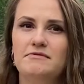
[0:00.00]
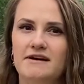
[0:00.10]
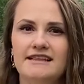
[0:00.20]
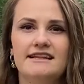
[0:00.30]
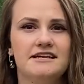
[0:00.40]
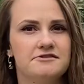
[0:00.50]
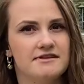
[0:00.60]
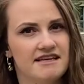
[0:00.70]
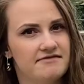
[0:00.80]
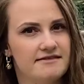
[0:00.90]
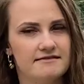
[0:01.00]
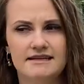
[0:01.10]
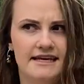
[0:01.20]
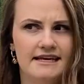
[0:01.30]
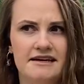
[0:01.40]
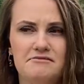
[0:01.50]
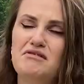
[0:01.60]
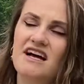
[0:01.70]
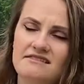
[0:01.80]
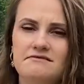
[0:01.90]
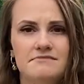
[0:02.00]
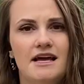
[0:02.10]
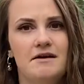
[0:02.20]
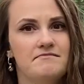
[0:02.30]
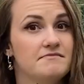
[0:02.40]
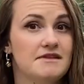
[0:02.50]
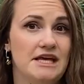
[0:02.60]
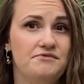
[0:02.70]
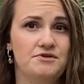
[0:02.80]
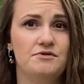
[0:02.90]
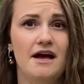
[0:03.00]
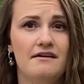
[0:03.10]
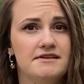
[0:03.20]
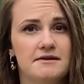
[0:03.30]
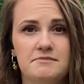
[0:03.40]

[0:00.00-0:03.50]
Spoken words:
if I'd like to live here, but yeah, if you have the